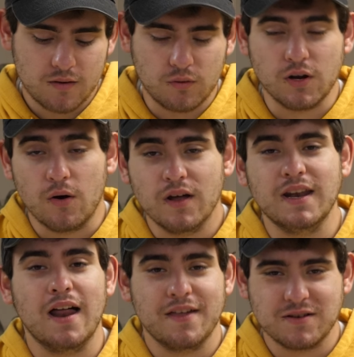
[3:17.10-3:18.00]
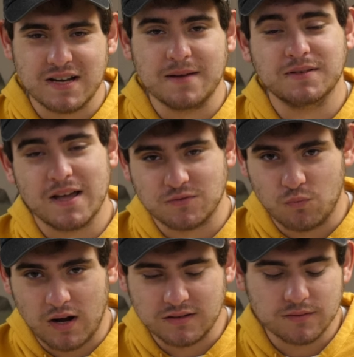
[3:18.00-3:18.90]
Well, no, not 1,000 amps,
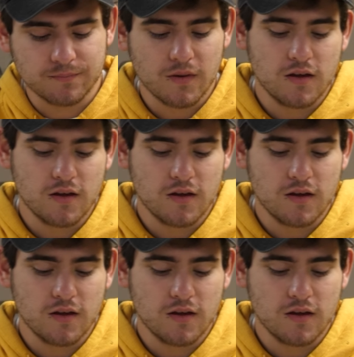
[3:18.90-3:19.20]
1,000 watts.